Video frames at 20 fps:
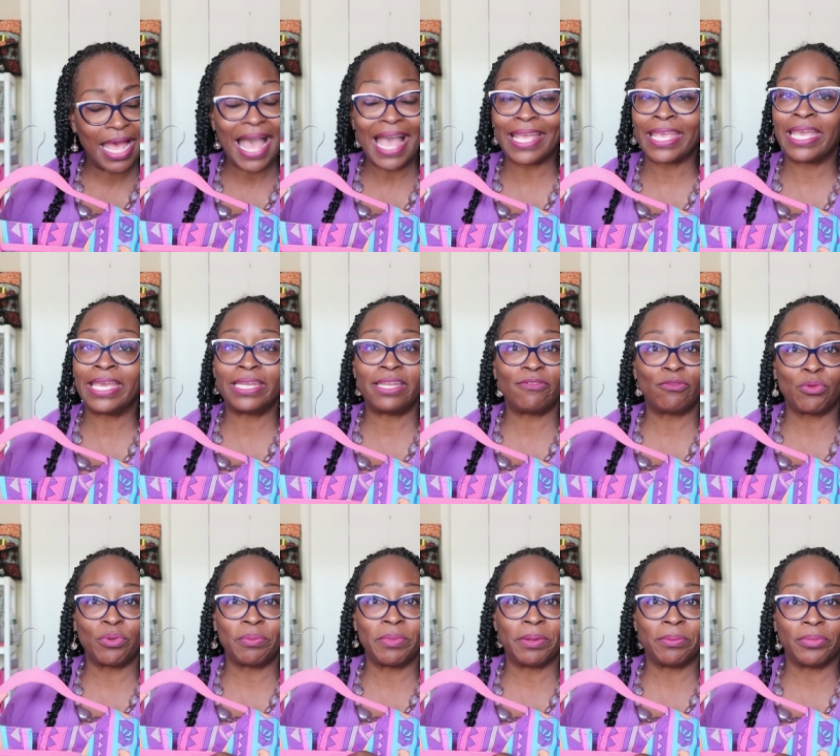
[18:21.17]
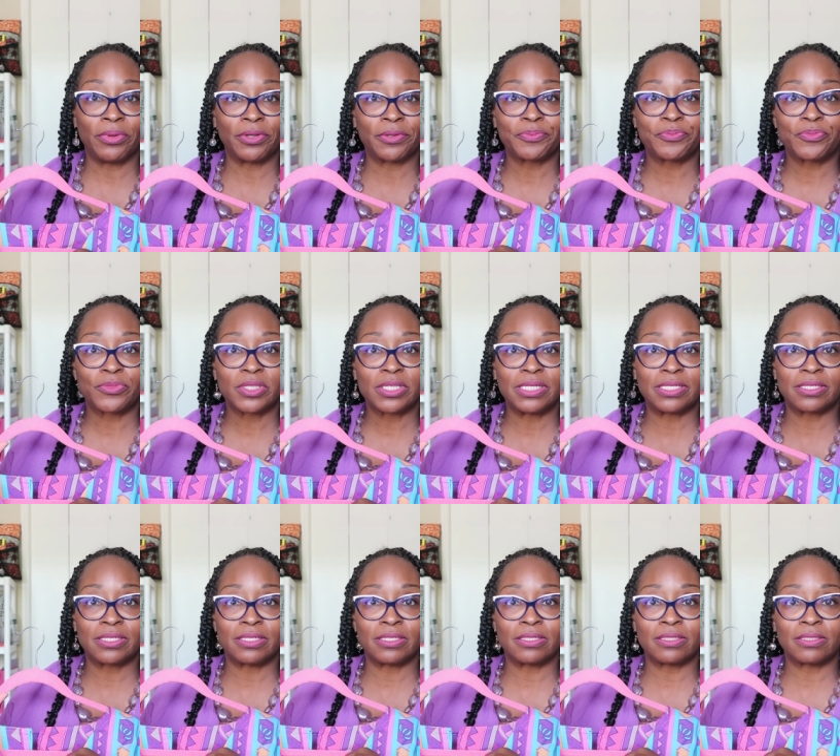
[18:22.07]
I can't even remember
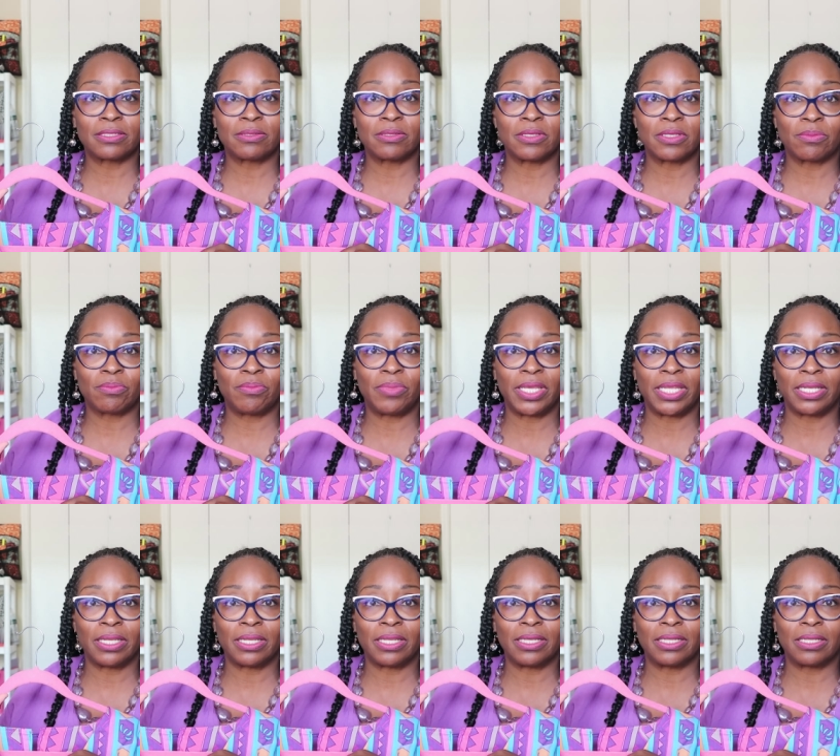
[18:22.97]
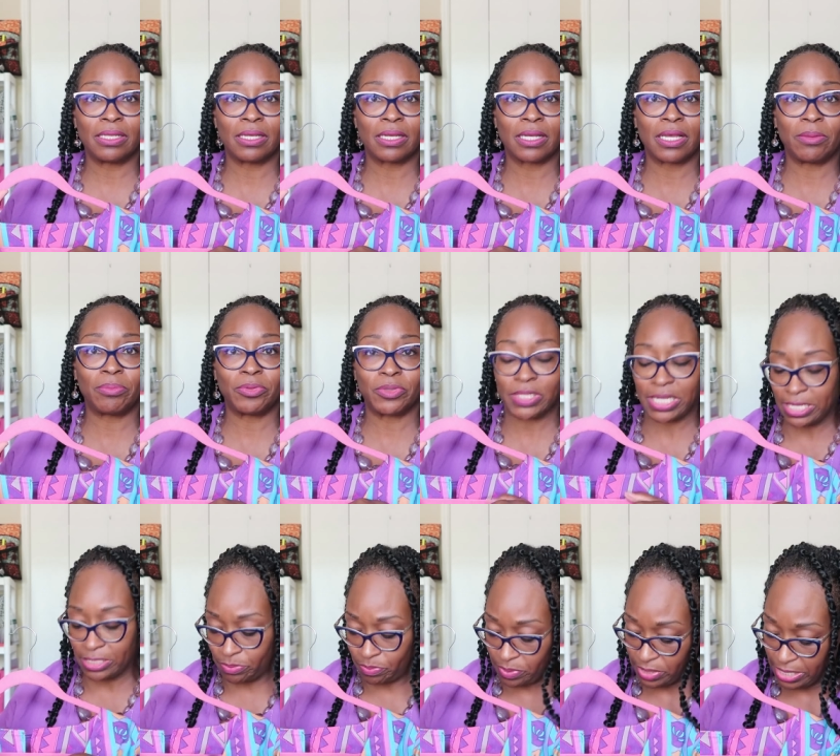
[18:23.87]
because it's been a, a couple
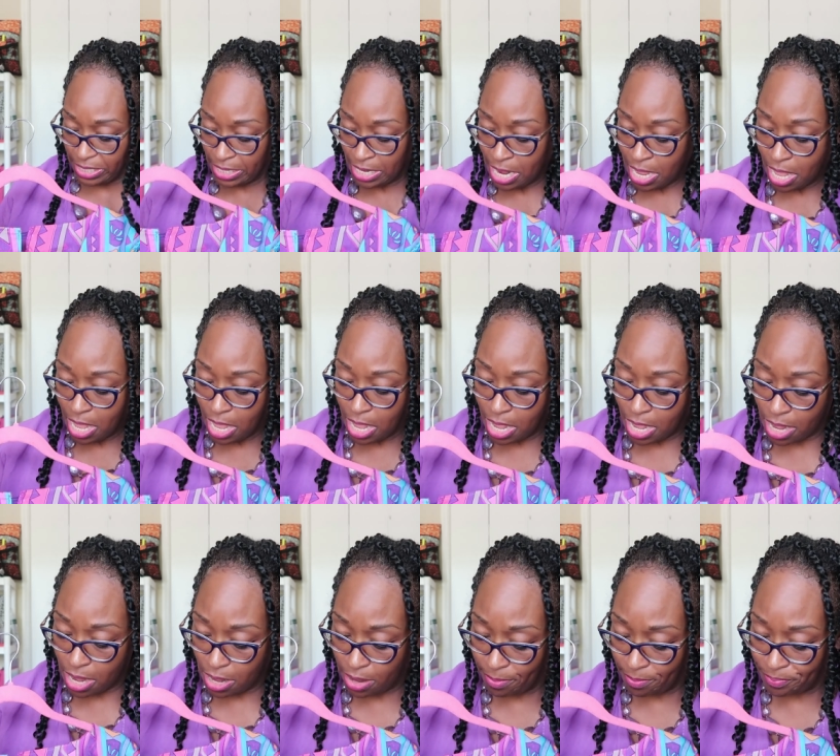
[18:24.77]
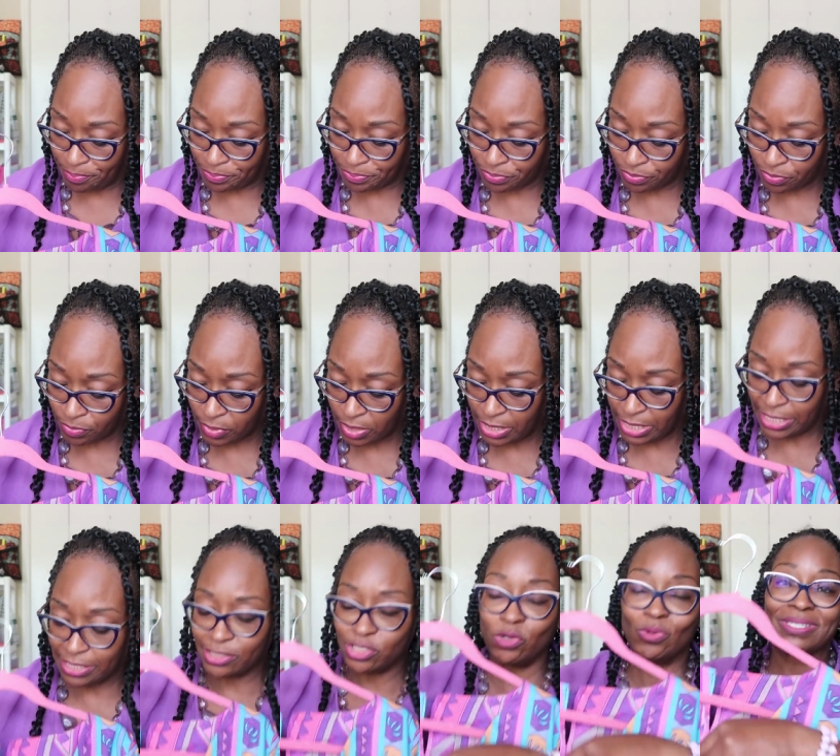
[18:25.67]
days, but, um,
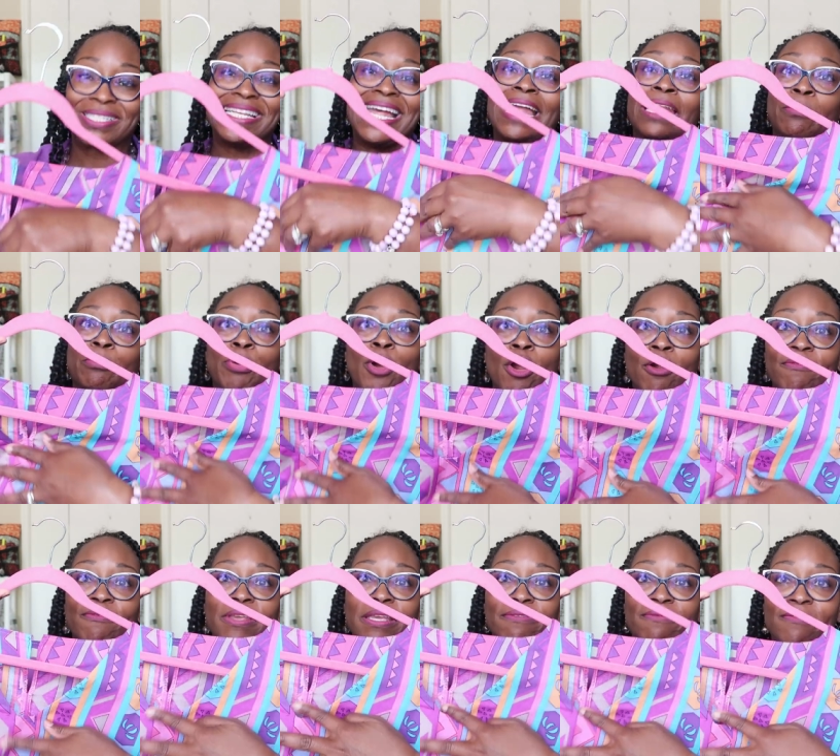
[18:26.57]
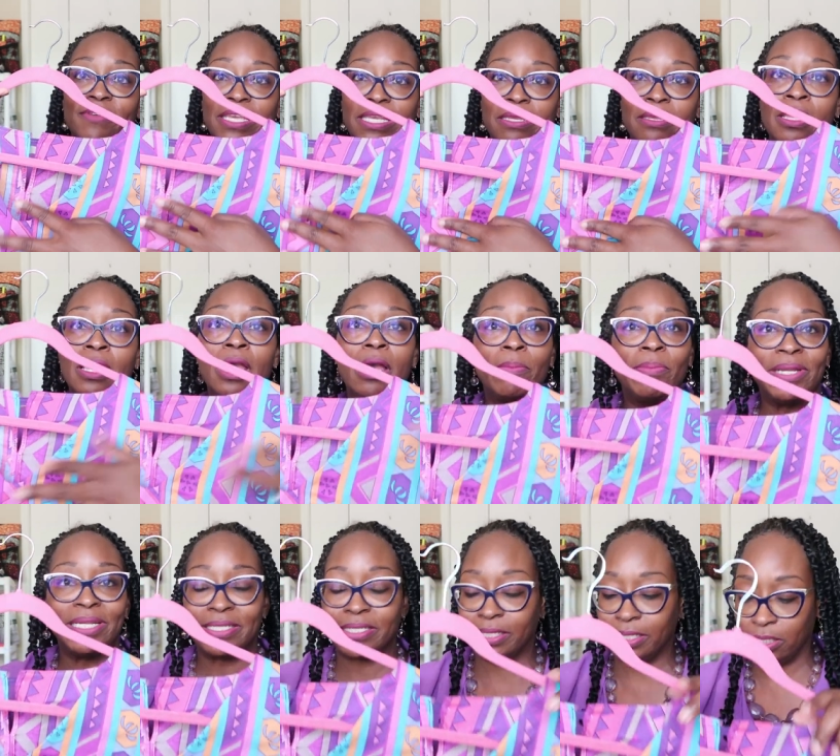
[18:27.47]
yeah so it's not a perfect v
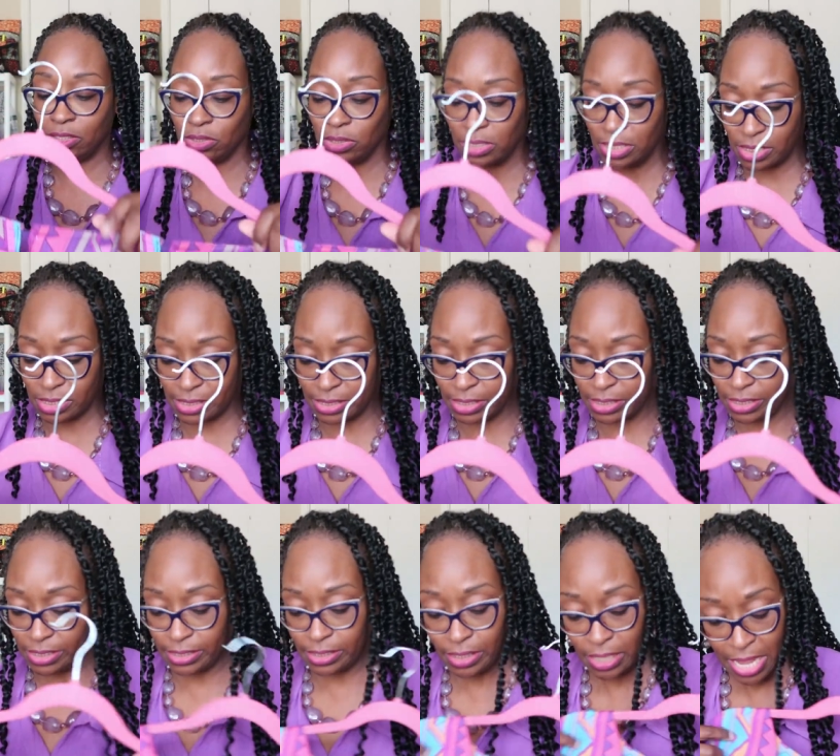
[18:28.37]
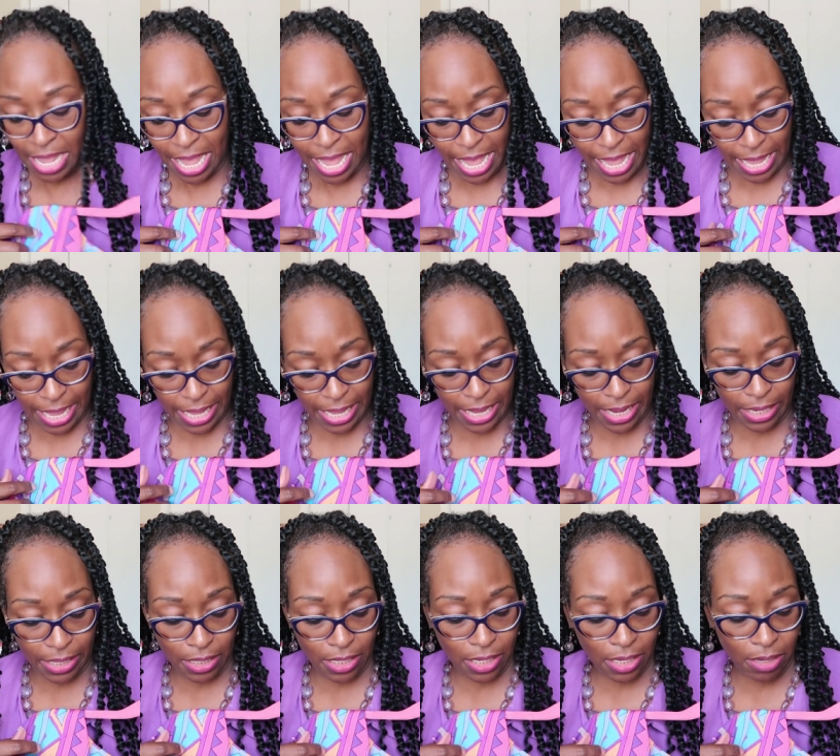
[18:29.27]
but it still looks good
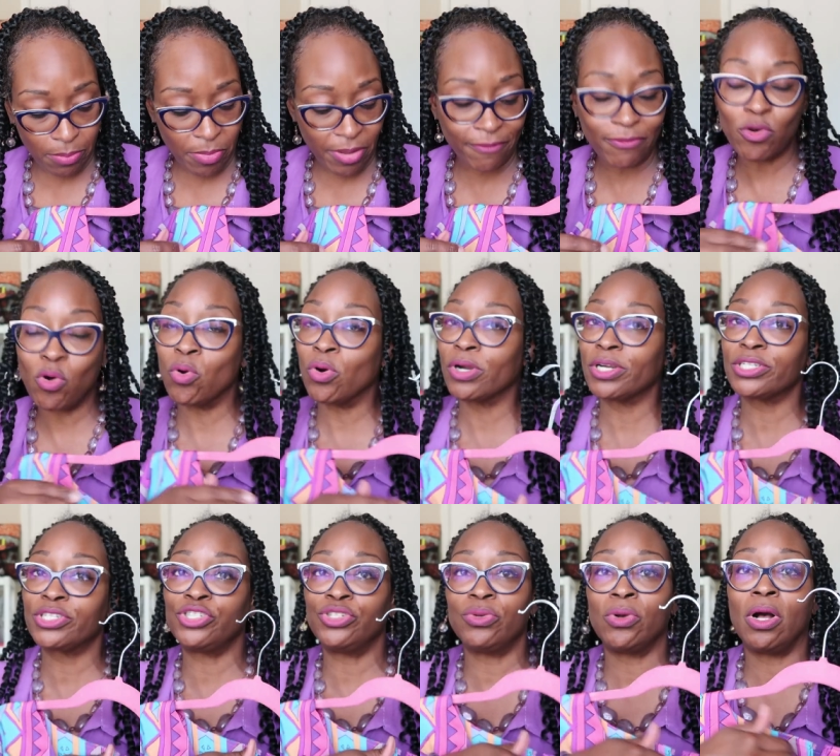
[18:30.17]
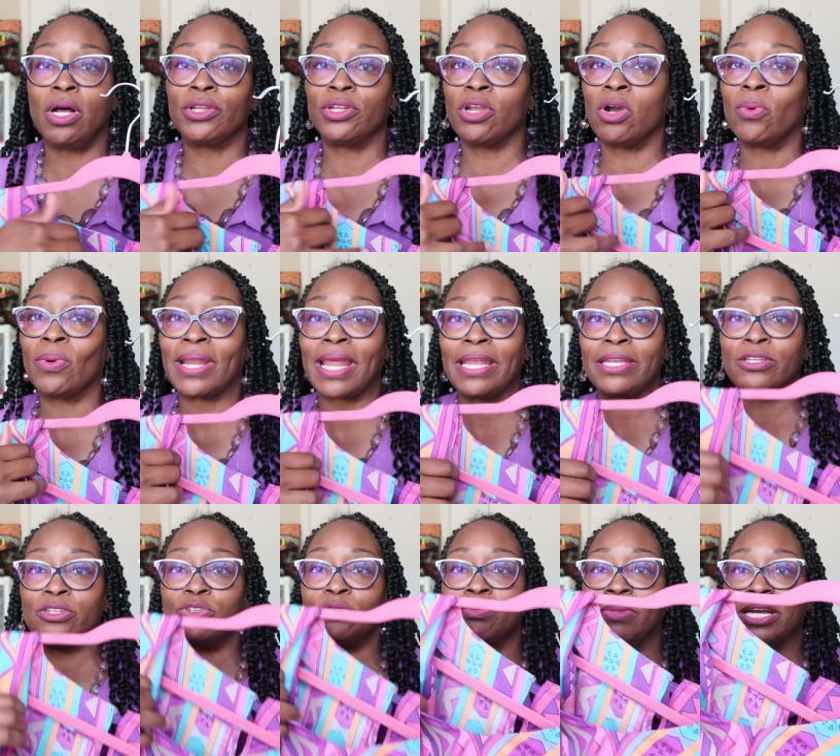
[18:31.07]
and um, of course you all know what i
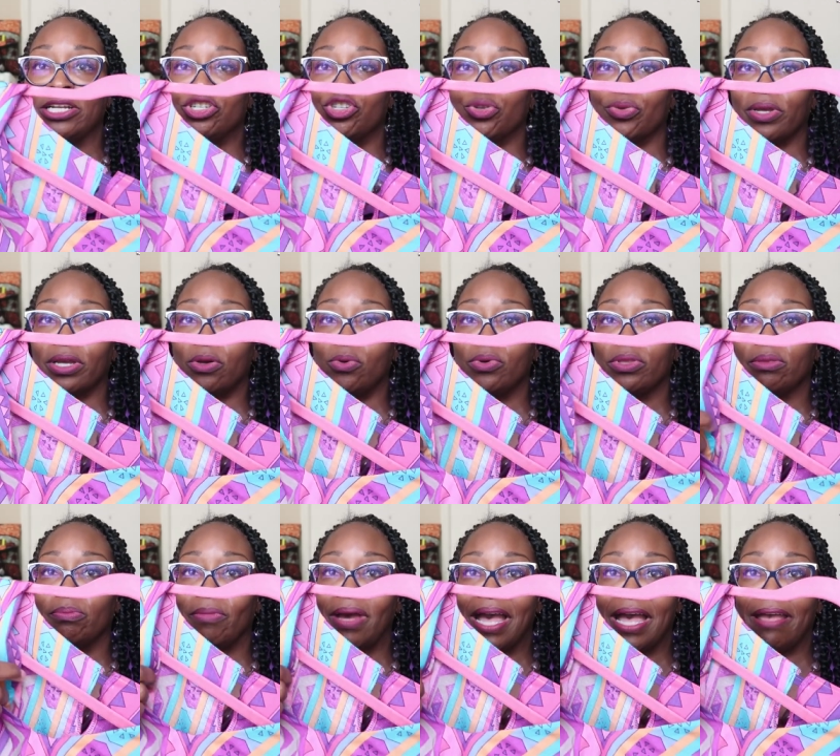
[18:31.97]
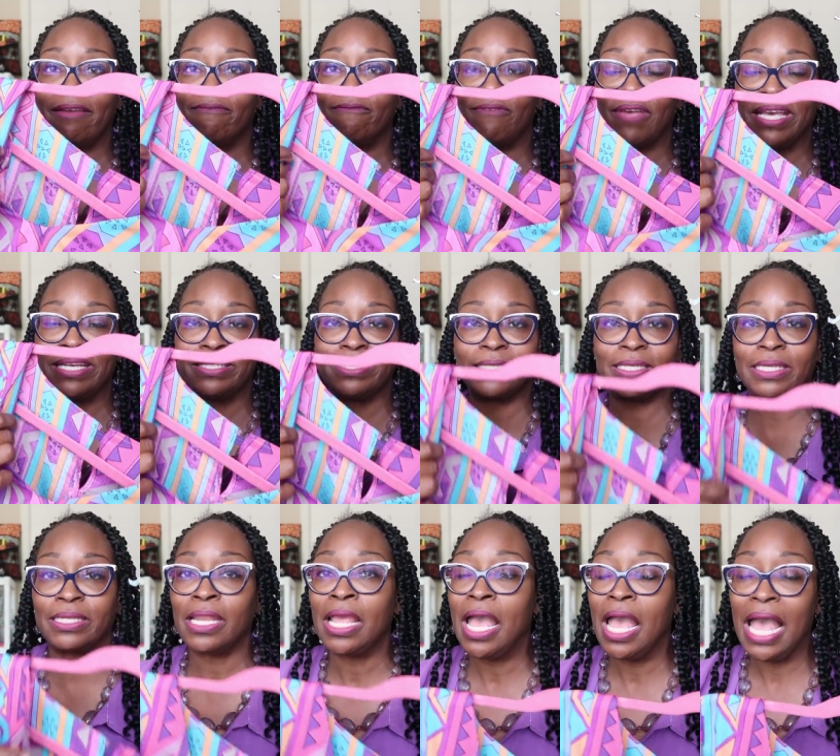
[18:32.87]
do my trick with my
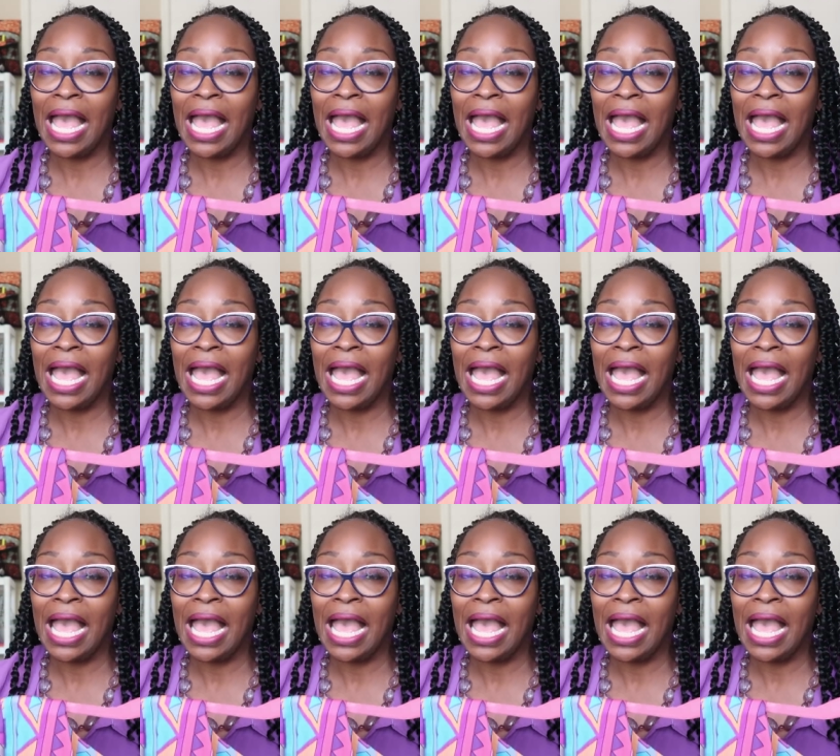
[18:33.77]
facing